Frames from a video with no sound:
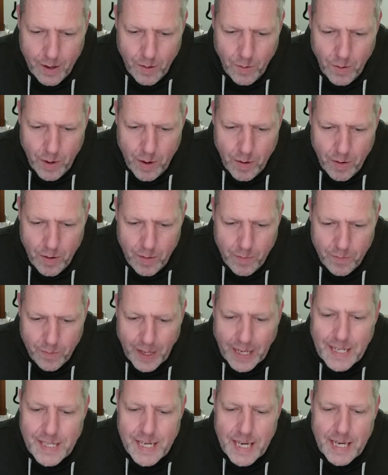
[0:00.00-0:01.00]
We are
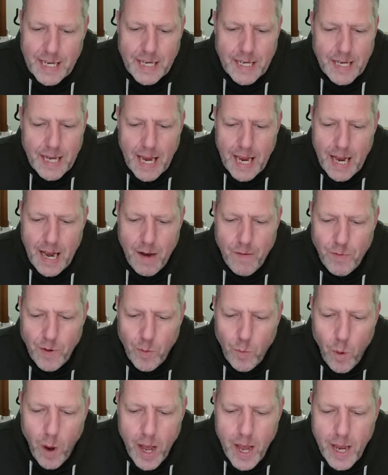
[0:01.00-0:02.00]
afflicted in every
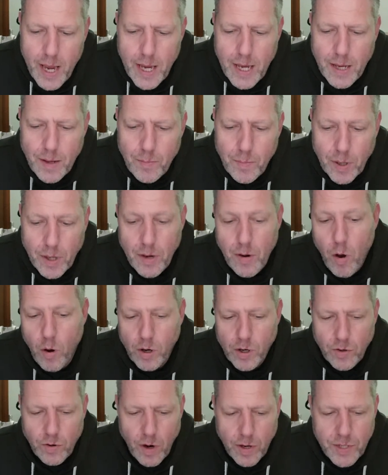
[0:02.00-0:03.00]
way, but not
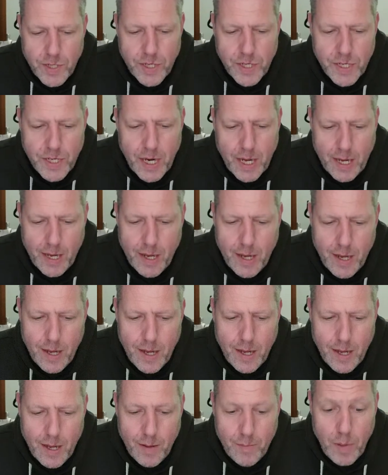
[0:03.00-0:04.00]
crushed,
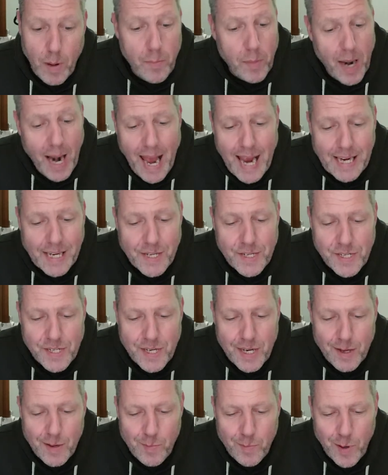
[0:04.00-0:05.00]

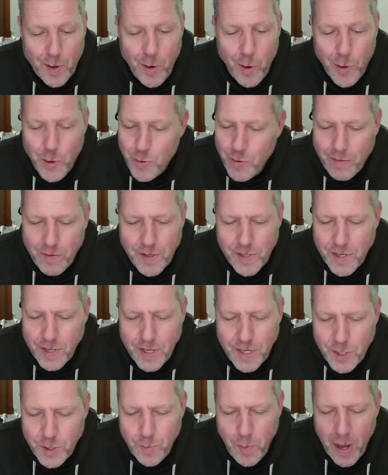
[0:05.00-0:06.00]
perplexed, but not driven to
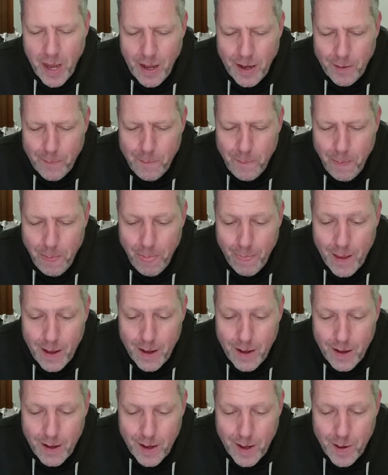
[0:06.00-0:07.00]
despair,
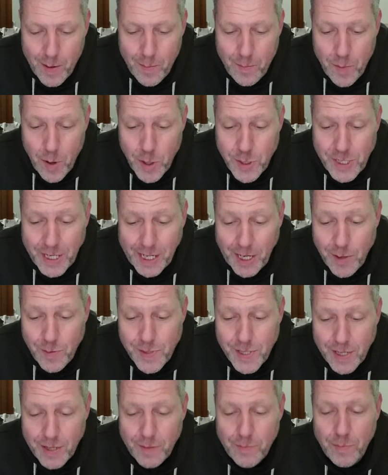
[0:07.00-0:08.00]

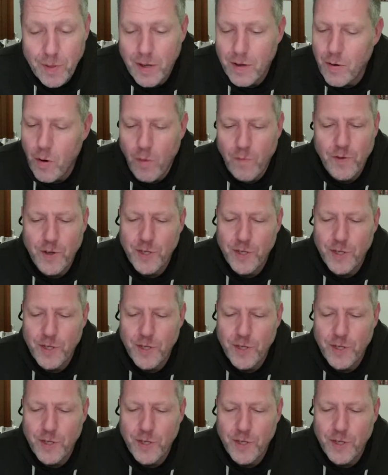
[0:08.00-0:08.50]
persecuted, but not